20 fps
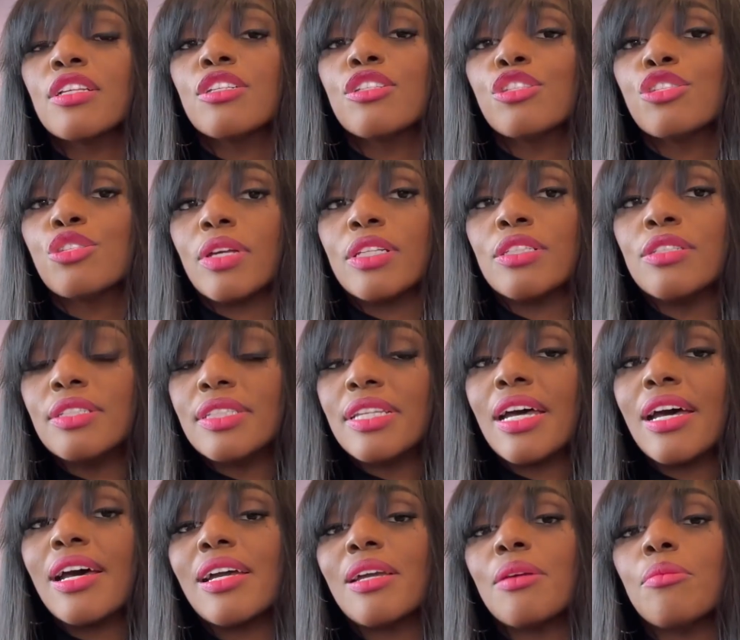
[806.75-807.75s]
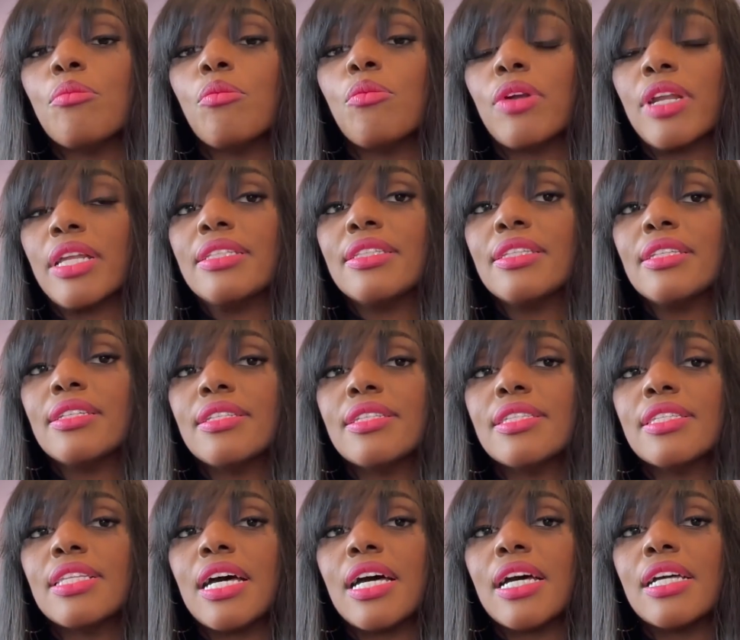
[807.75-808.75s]
So at the time, what I did is
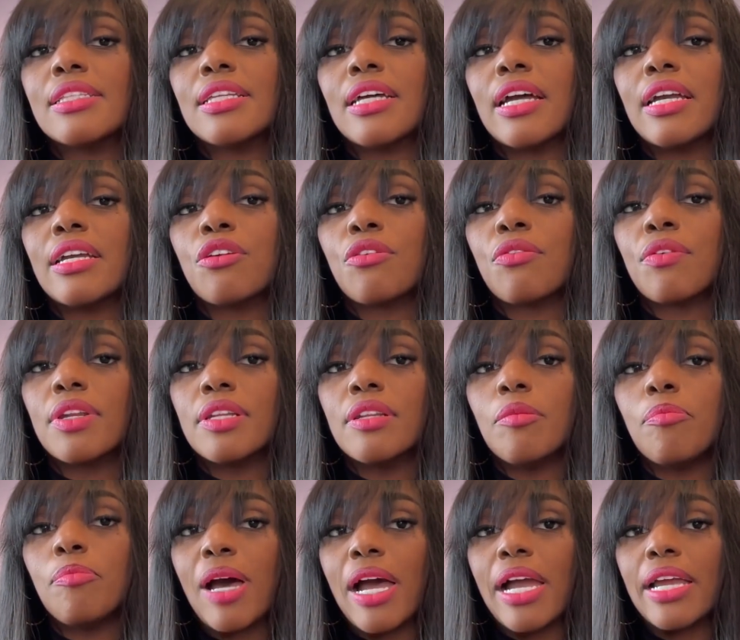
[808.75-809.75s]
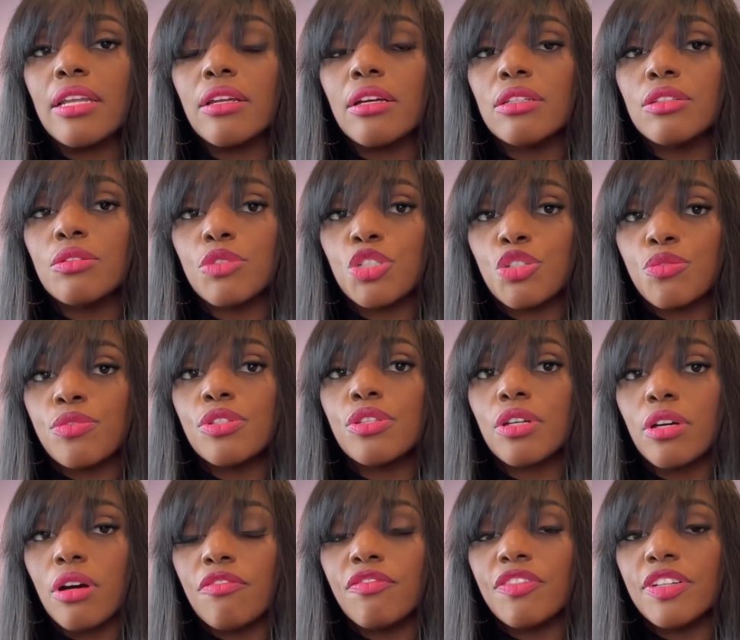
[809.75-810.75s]
that I created a pilot, which was the coffee